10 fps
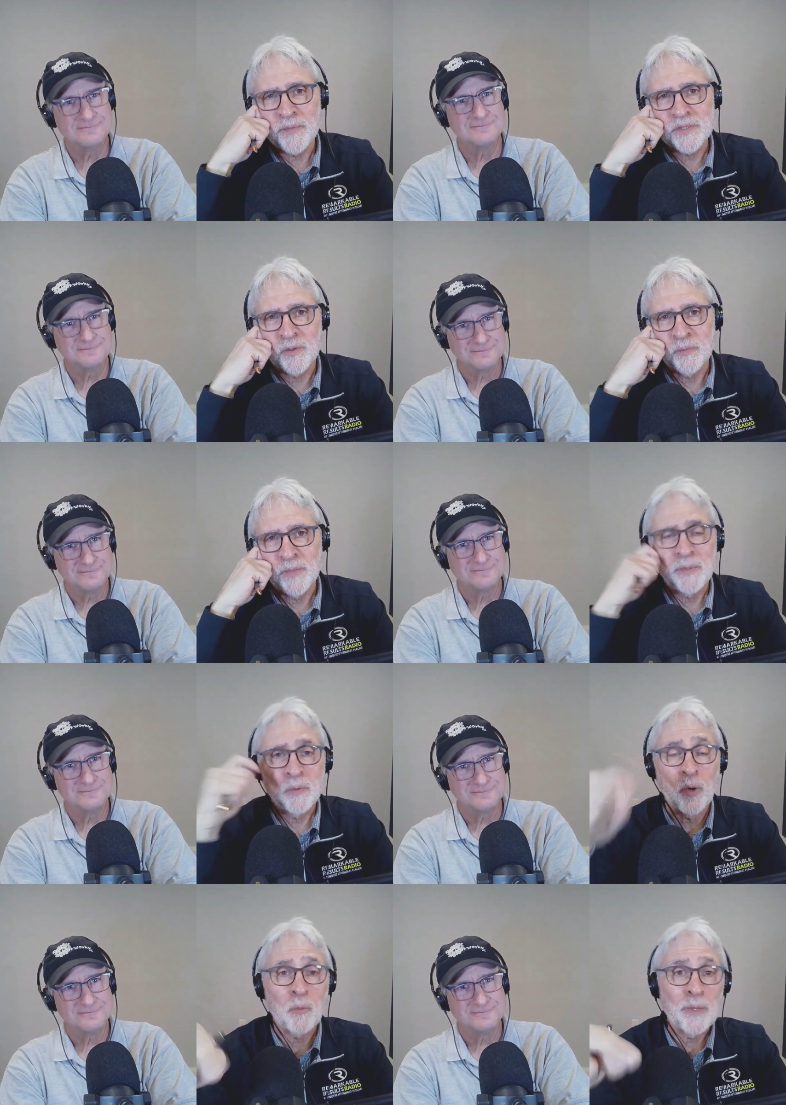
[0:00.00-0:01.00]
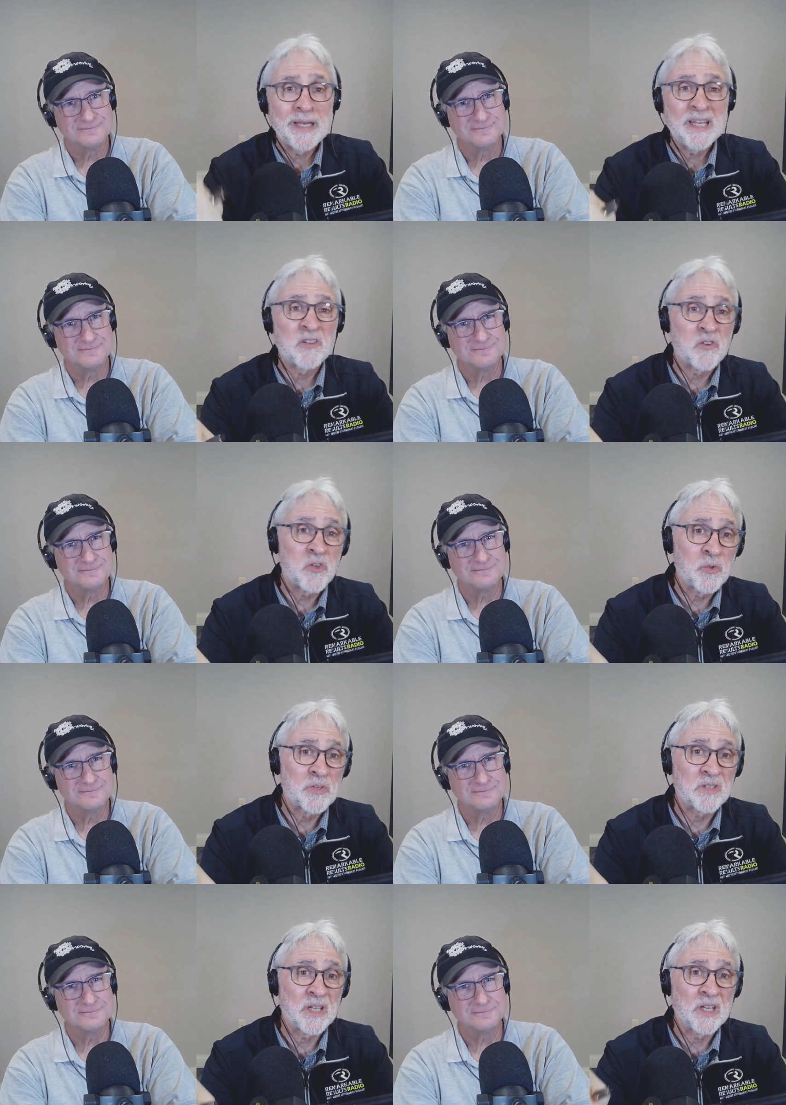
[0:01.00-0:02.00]
Speaker 1: episode maybe what we need to
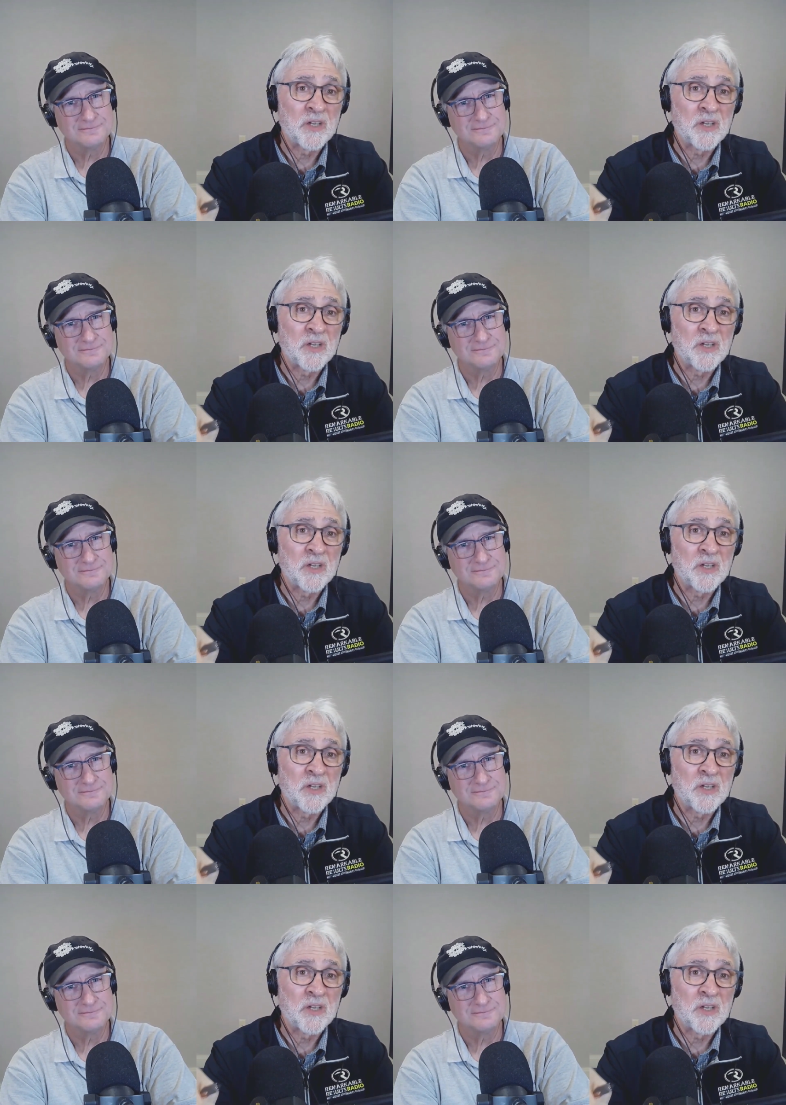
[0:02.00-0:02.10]
do is to